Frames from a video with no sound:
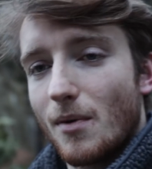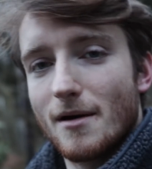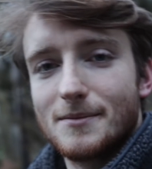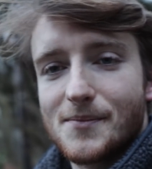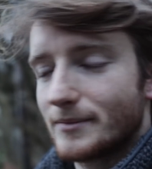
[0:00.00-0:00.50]

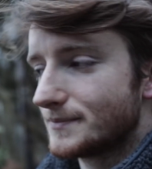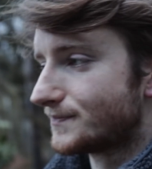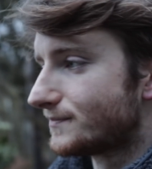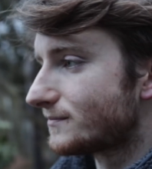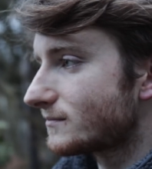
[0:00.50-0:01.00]
but
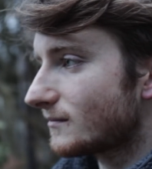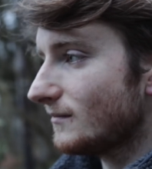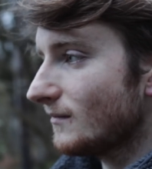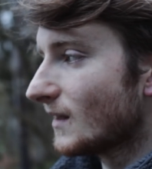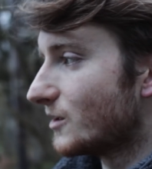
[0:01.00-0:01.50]

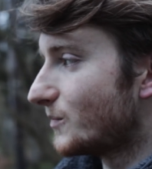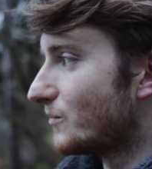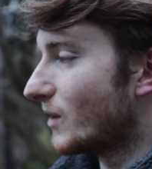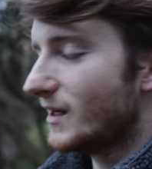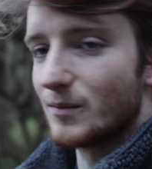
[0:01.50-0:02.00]
it has
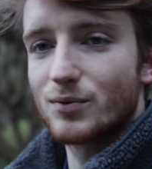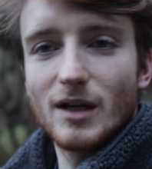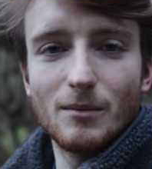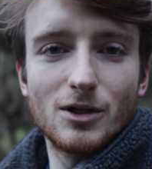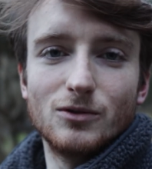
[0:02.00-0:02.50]
been raining
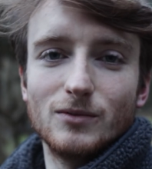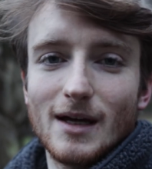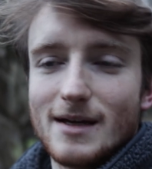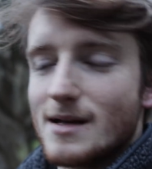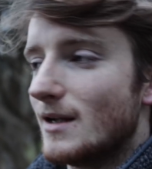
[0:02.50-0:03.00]
pretty much all
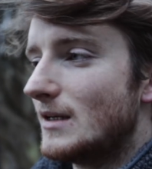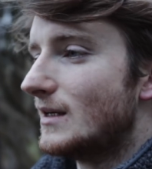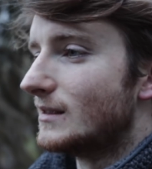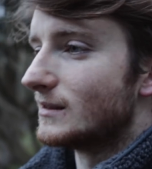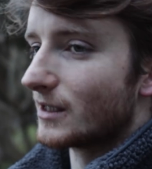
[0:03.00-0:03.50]
day.
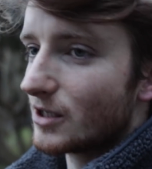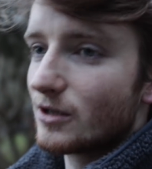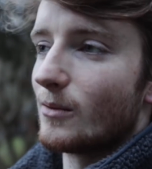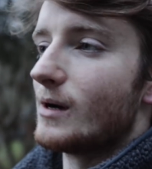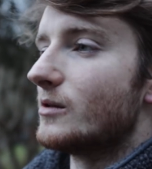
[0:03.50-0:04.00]
I could
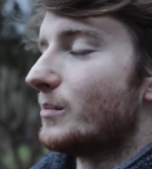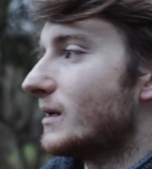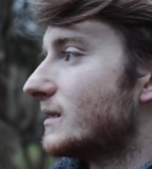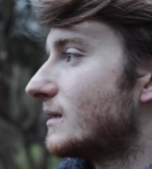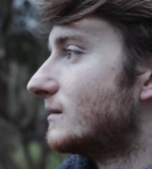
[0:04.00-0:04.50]
go out on the
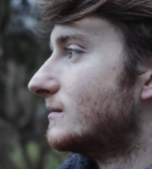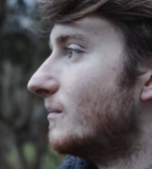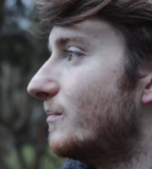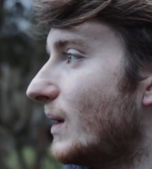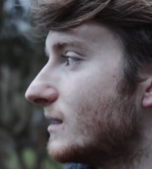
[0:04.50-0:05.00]
bike,
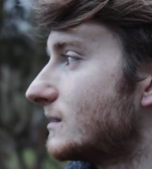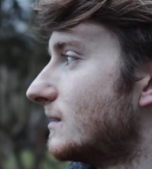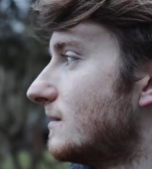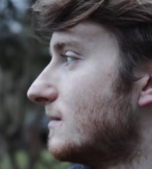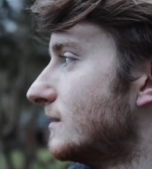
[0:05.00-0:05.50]
but
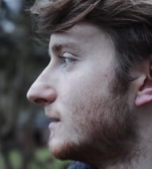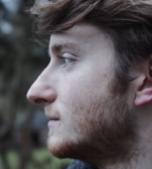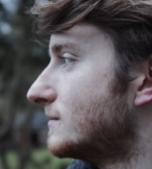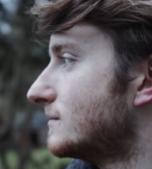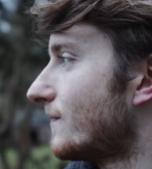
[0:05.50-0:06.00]

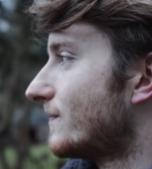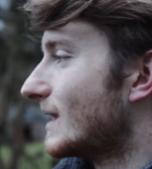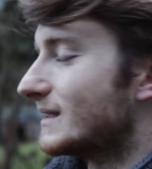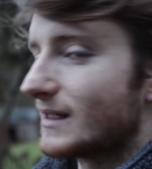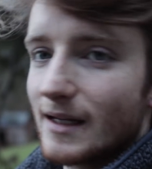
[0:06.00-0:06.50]

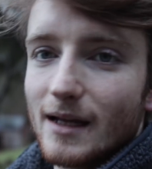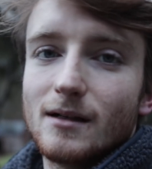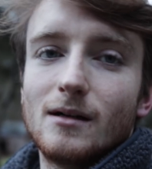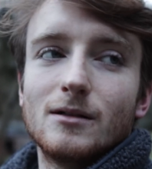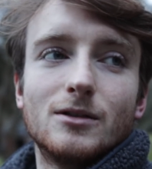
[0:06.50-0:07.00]
it's going to get
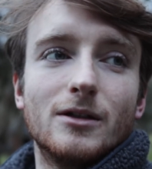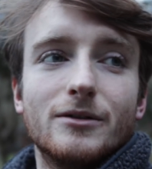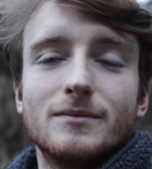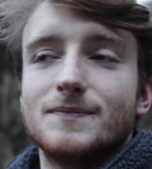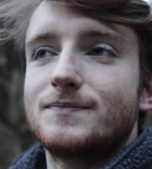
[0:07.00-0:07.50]
dark
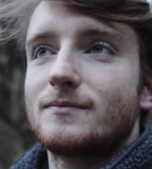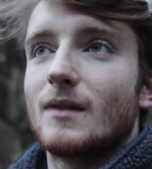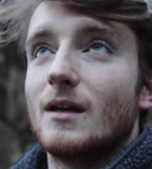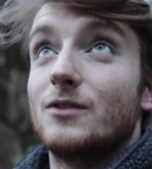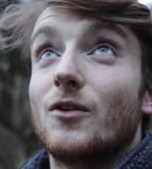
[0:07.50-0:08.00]
soon.
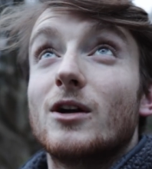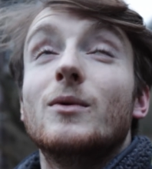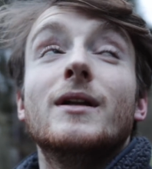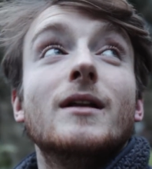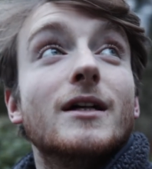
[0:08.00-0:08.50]
It's very
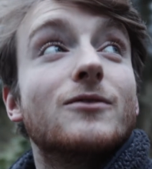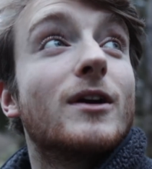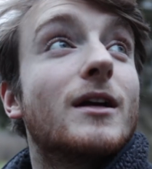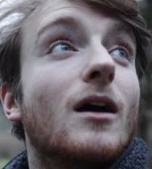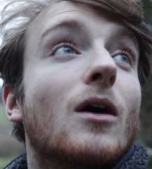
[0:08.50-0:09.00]
windy, it's
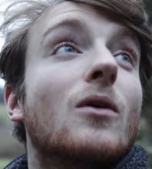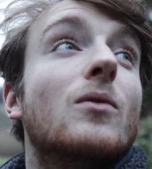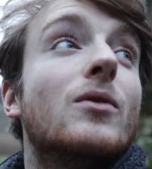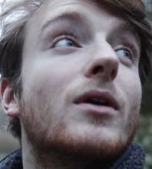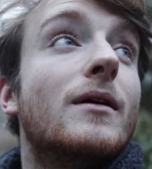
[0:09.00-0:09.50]
very
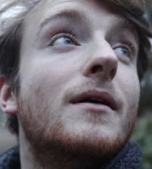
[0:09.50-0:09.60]
cold.